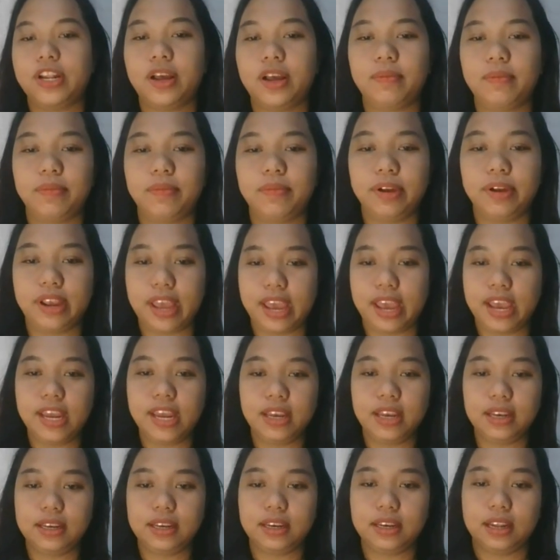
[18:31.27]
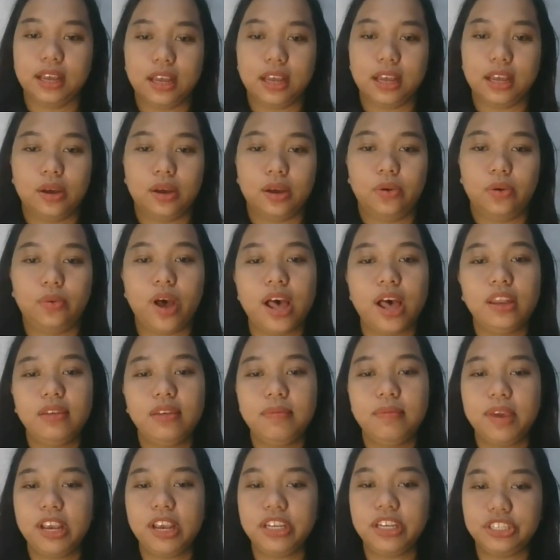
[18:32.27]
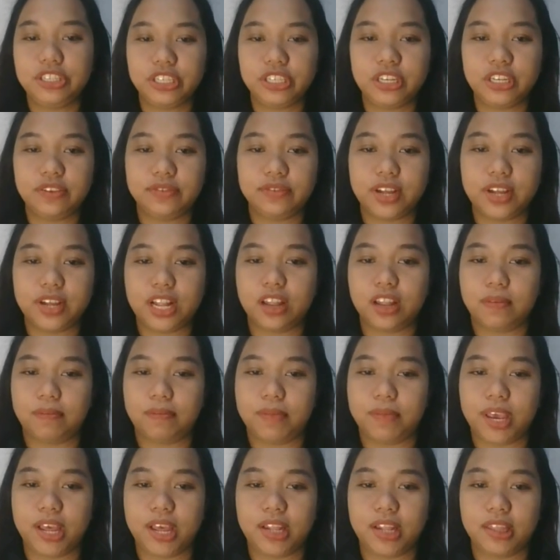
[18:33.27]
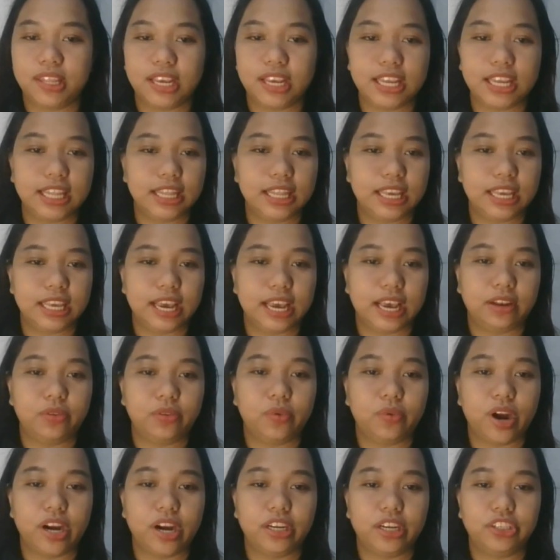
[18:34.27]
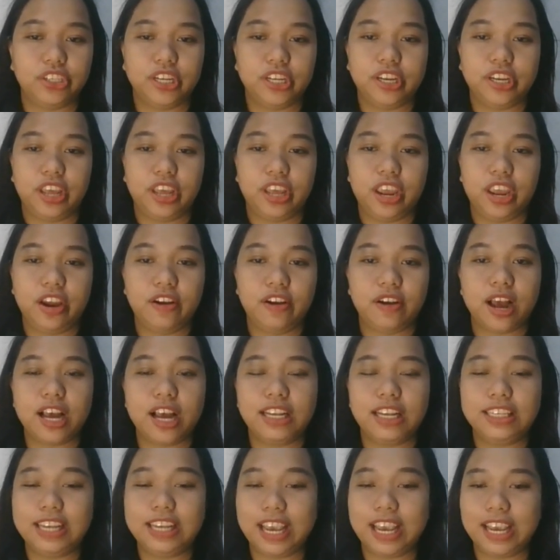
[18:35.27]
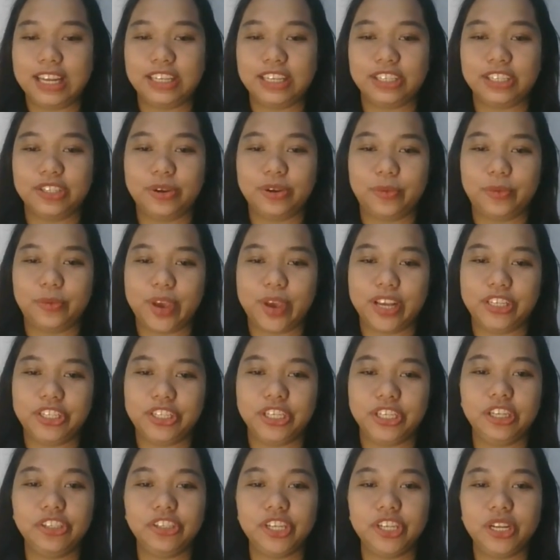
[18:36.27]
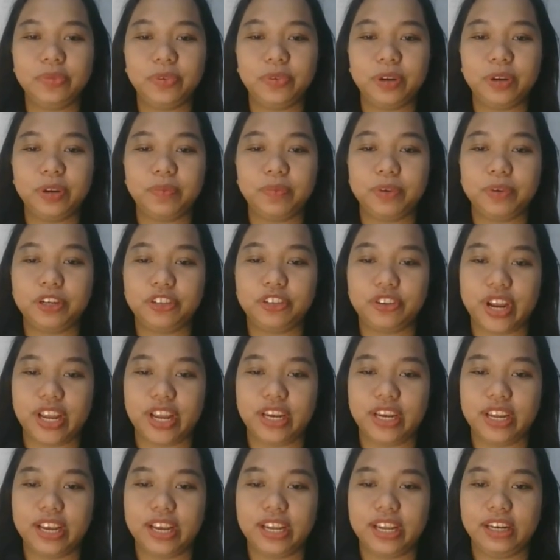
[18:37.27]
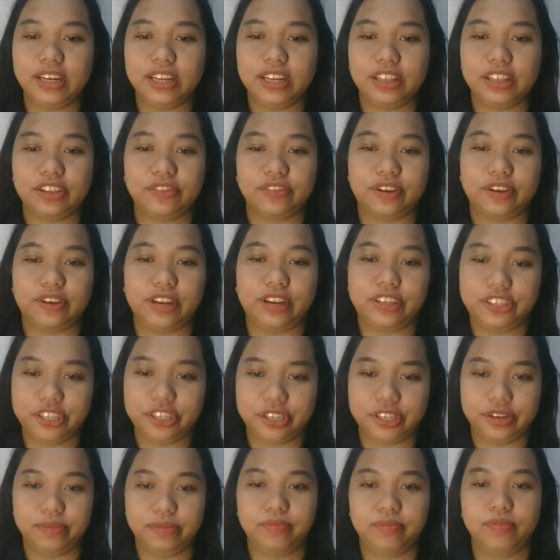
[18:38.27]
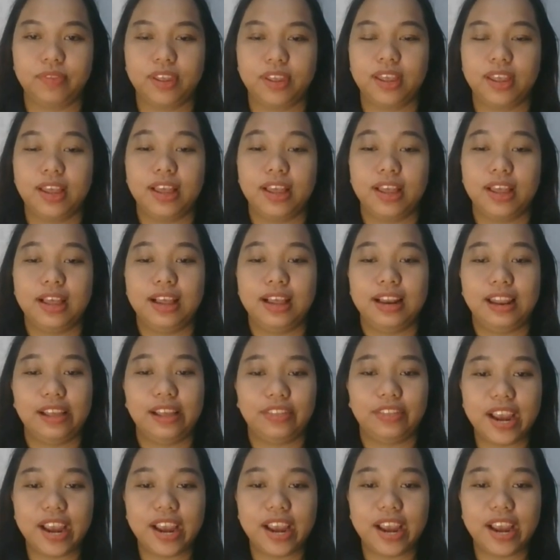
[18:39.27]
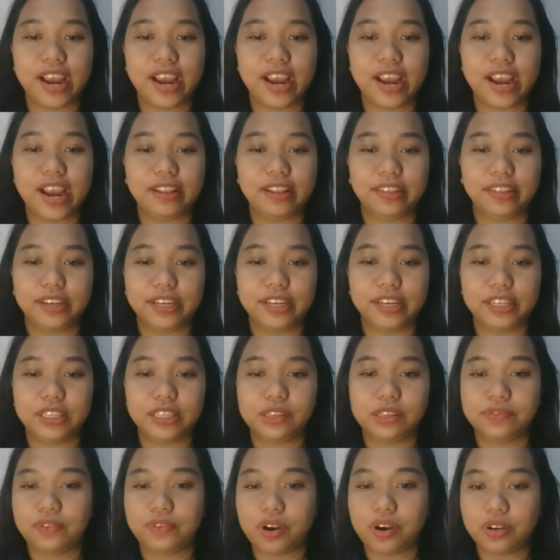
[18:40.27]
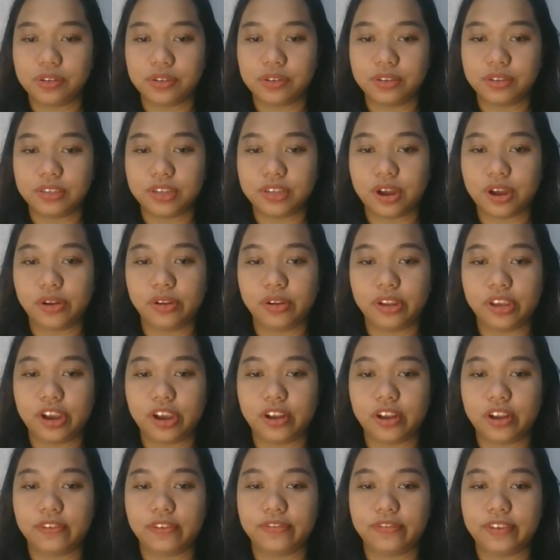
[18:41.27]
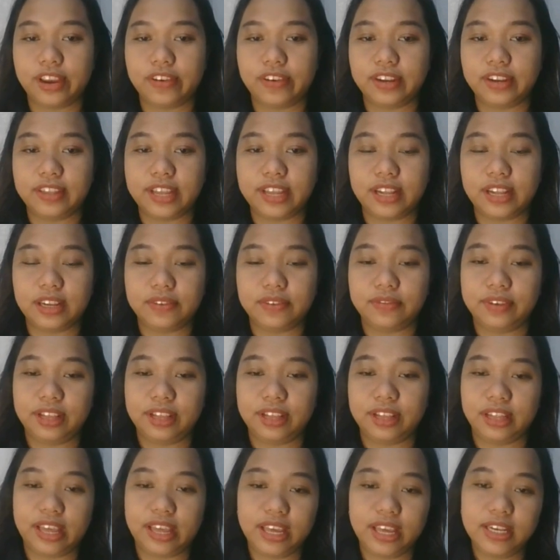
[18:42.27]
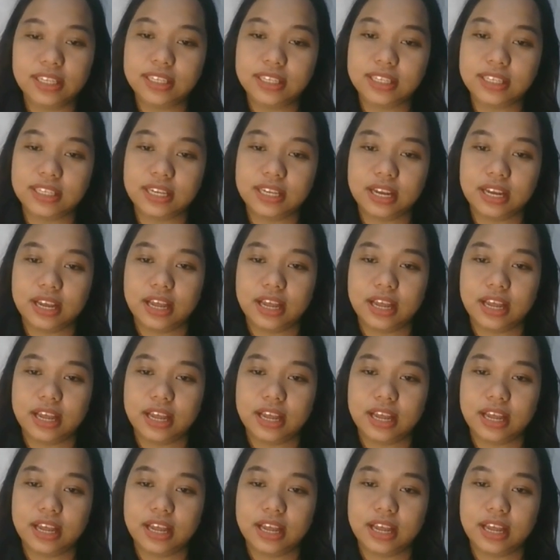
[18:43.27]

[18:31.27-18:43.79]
number 8, what major development in the Edwardian era changed the way children were portrayed in literature? Letter A, writers focus only on fairy tale villains.